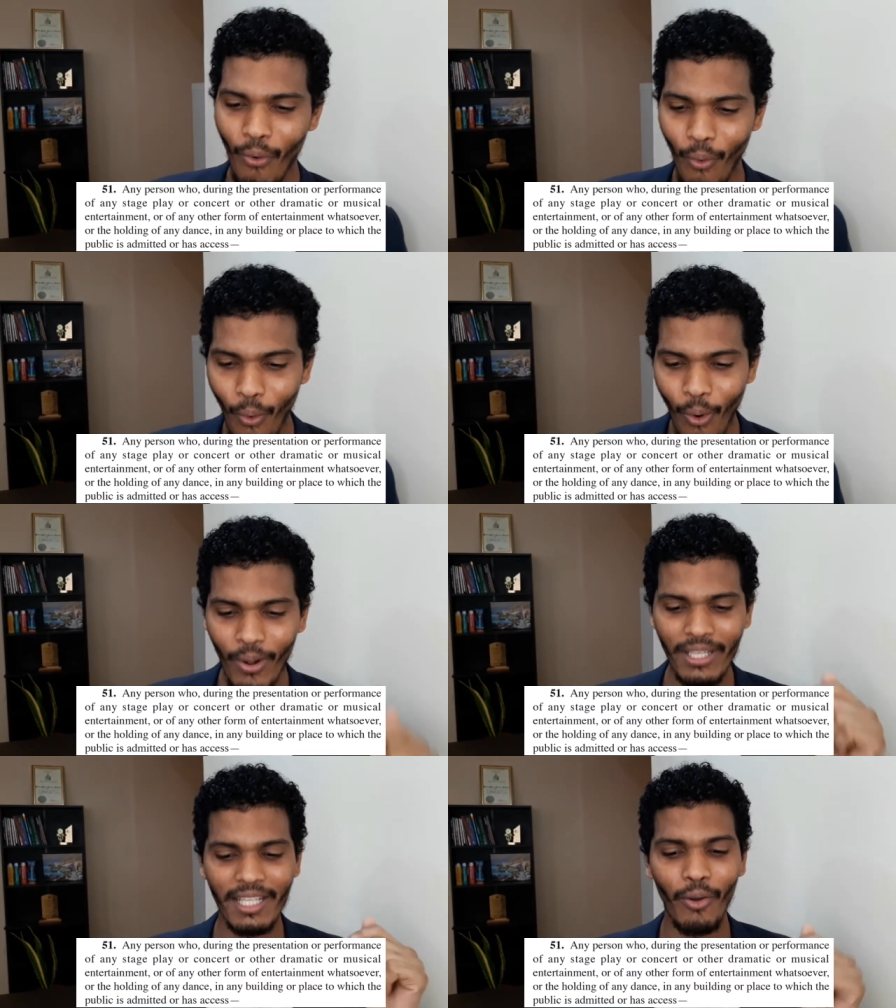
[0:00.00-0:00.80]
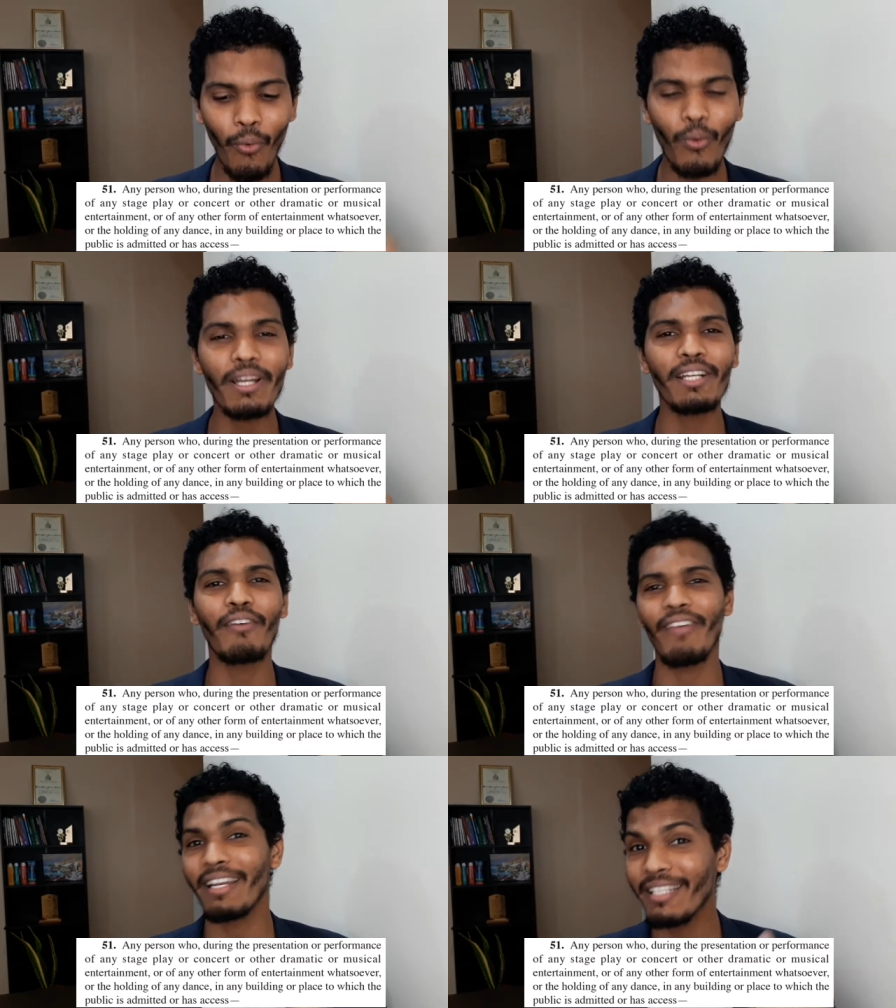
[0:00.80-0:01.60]
or the holding
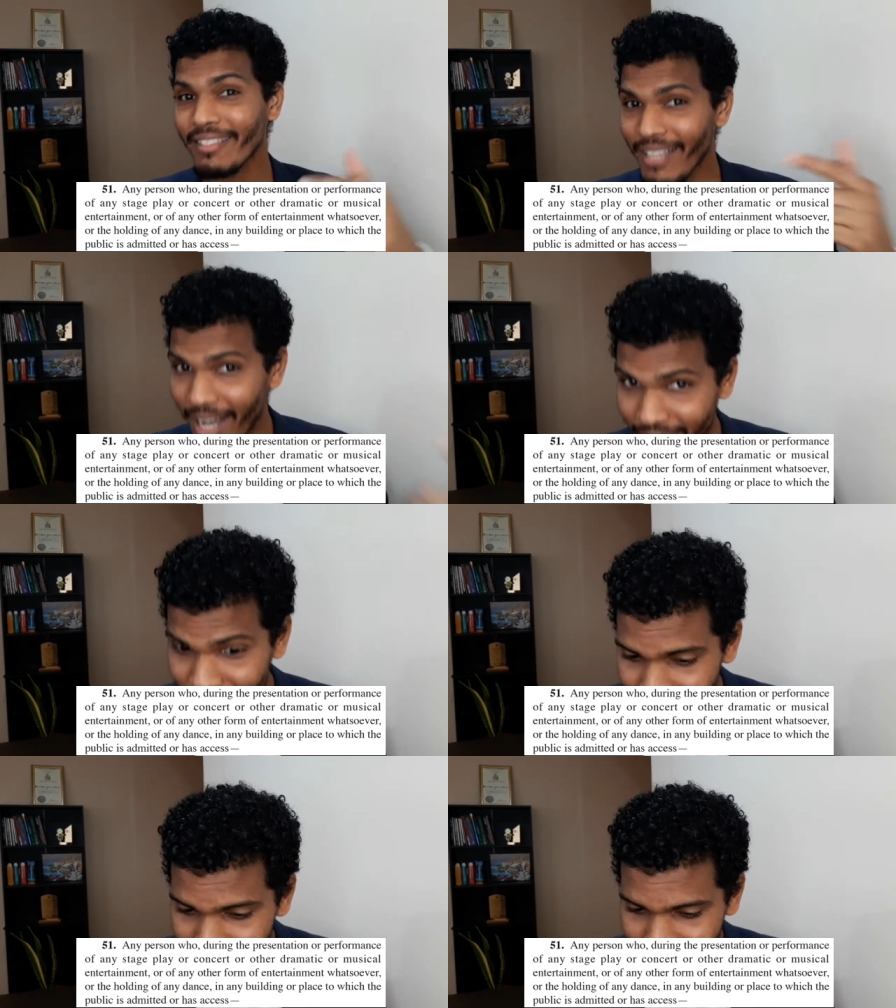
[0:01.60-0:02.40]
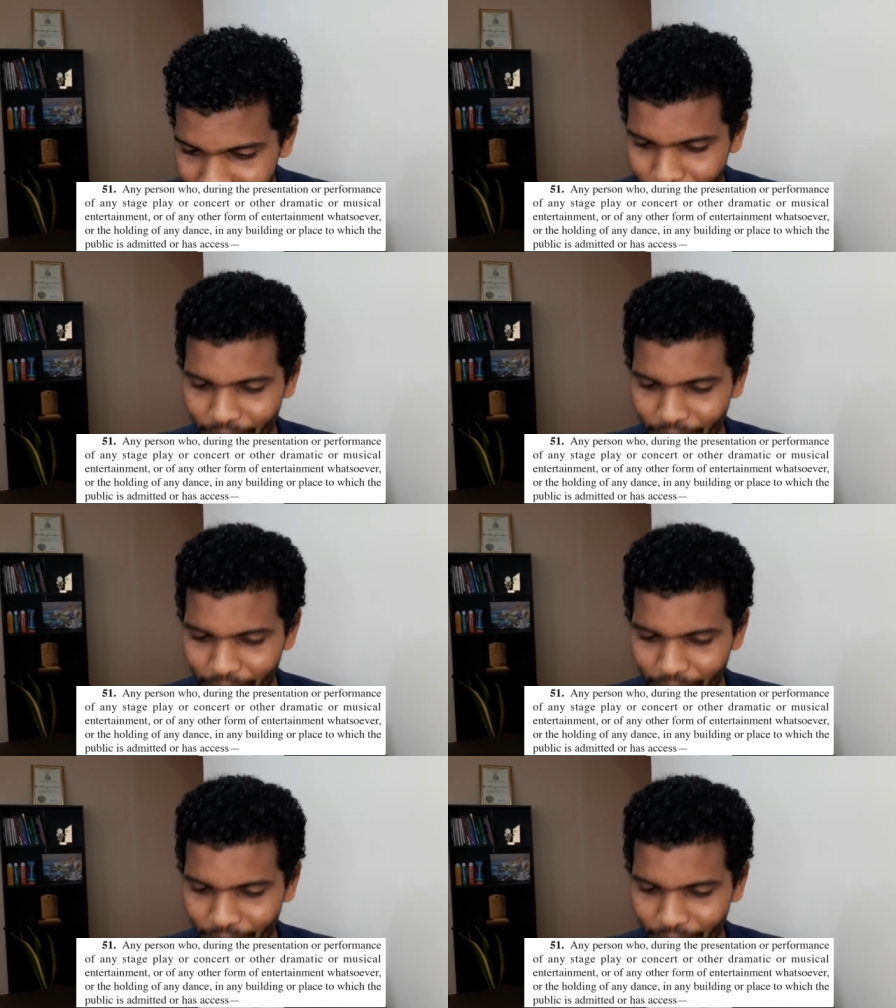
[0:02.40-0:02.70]
of any dance